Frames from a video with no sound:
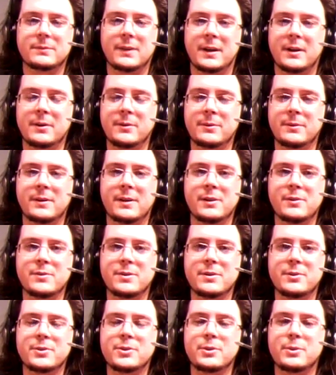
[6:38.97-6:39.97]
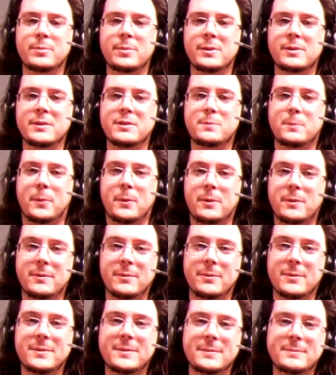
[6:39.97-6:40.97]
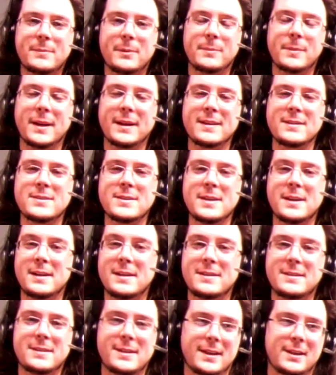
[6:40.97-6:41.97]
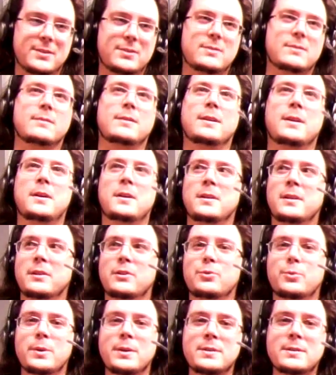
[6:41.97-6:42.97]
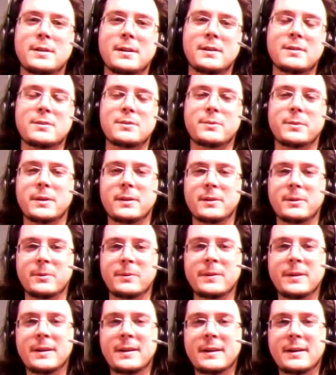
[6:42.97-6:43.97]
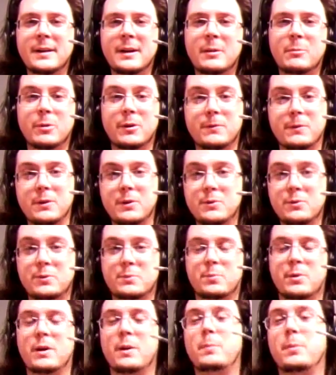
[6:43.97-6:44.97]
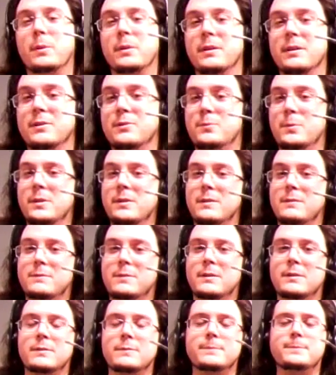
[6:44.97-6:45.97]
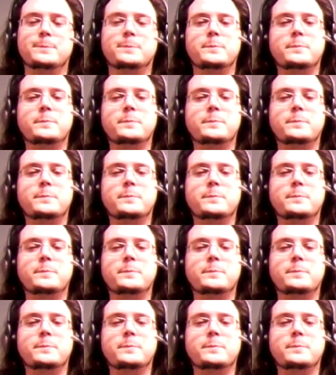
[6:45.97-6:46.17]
I don't know, a hundred or so bullets per per magazine, and it takes, God, like twenty seconds to reload. But if you used properly, it's really effective.